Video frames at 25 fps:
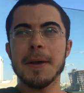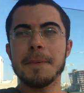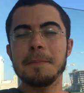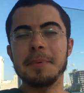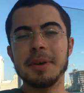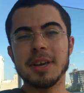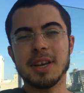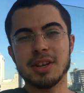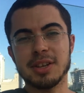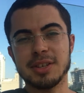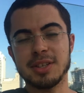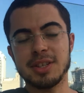
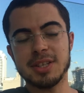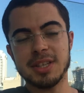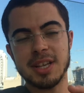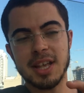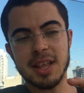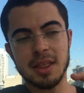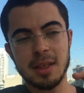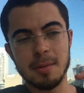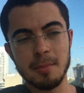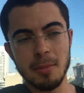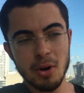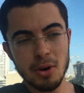Because
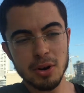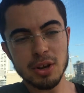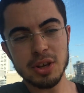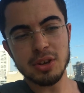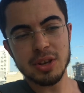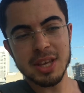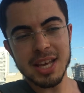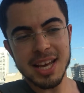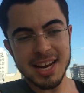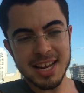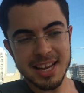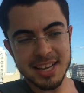the more
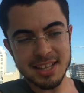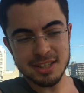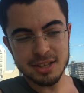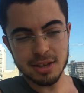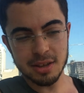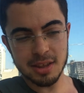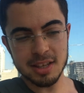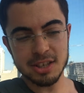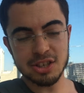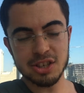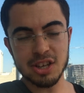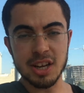you get
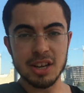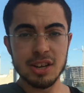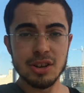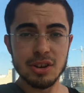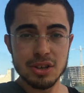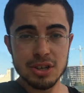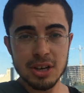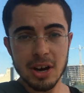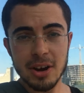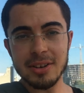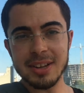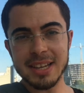into the shit
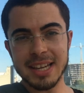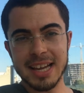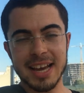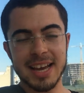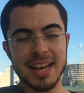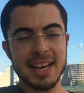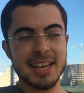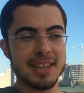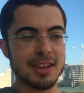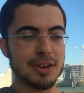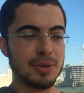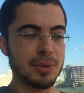you don't
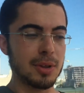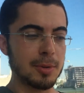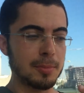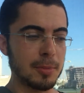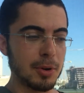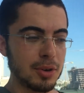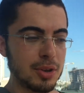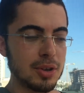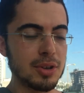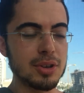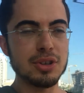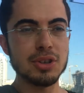like, you know, the
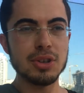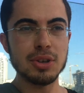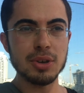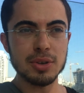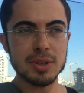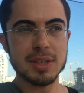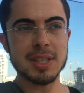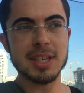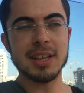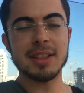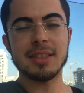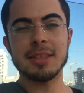more you
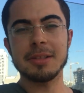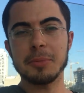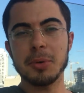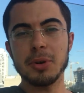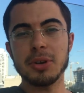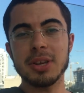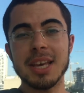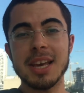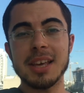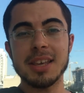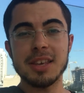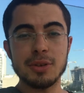use it, the
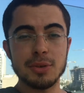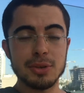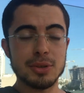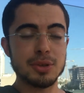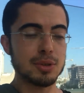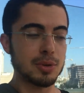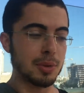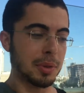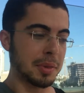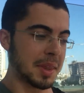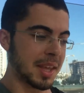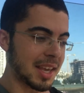more you get
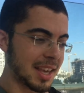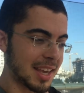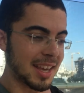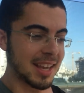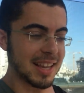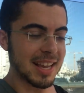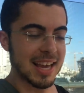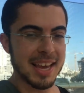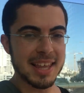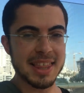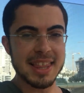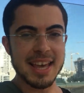used to
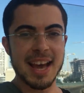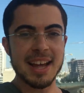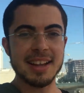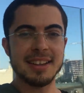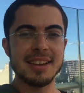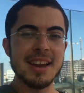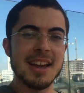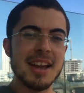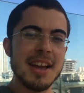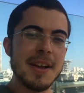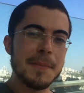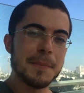thinking like that,
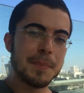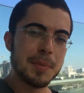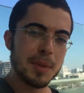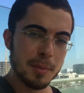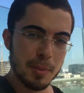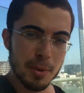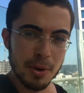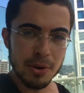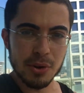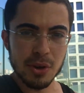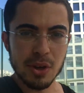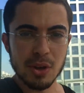
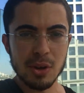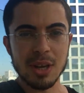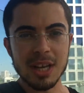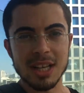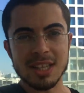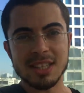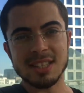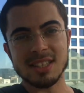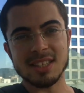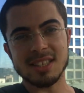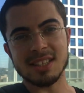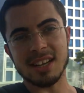the more you
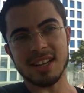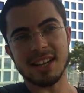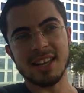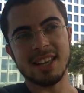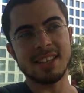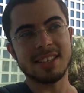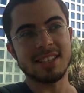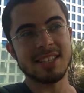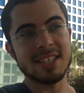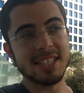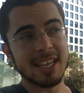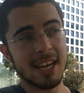get stuck
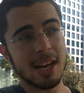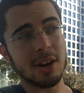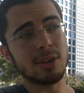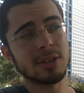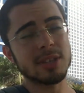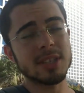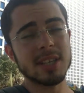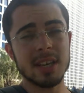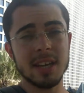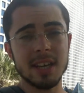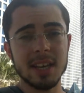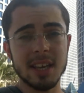in
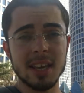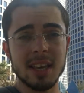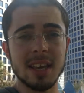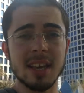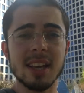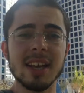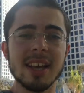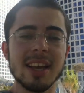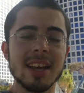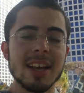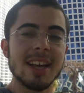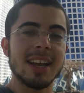scarcity,
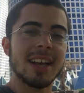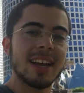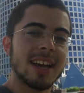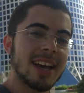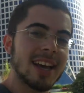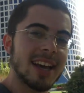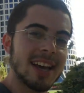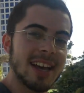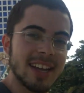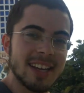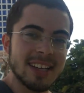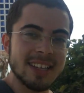
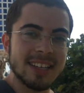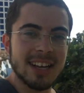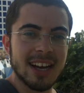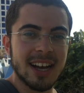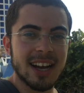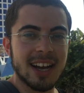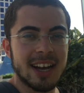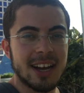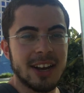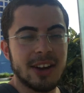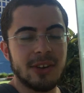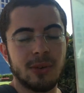and
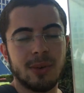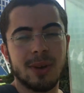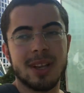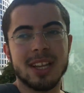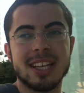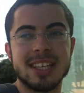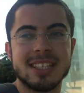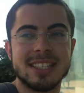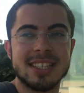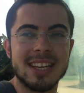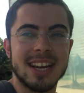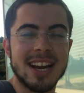
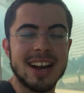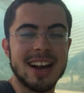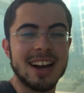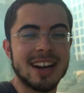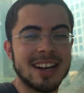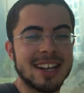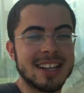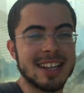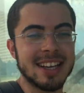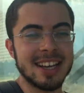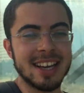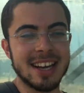really it's an
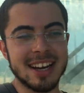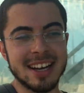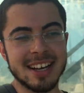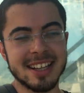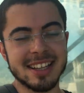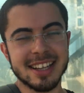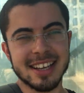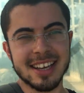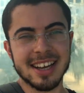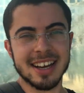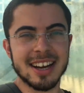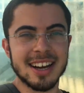ugly,
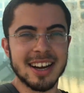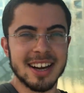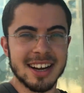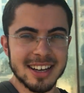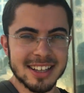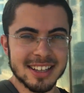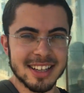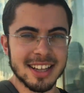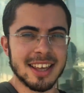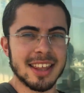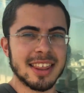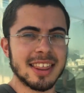ugly,
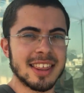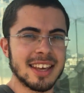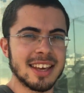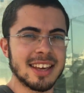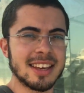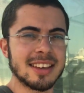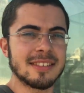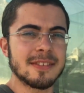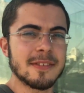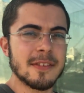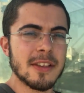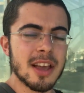ugly
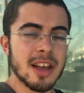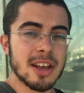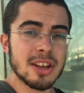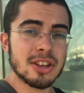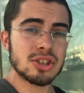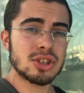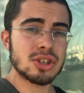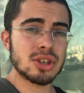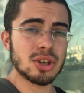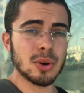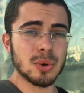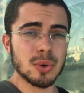thing.
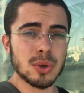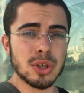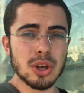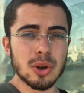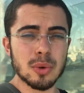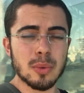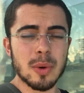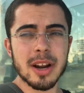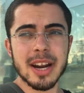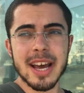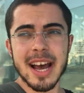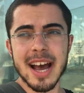So
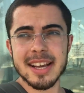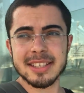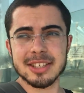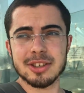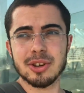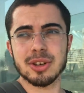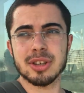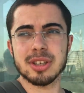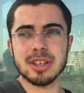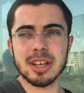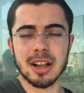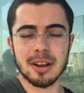you want to ask
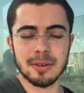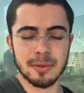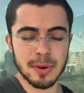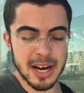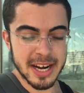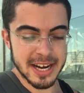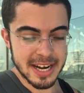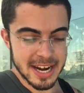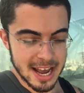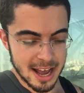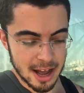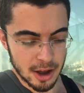yourself
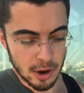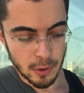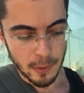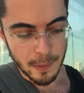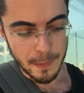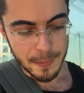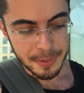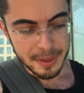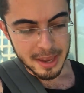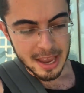right now,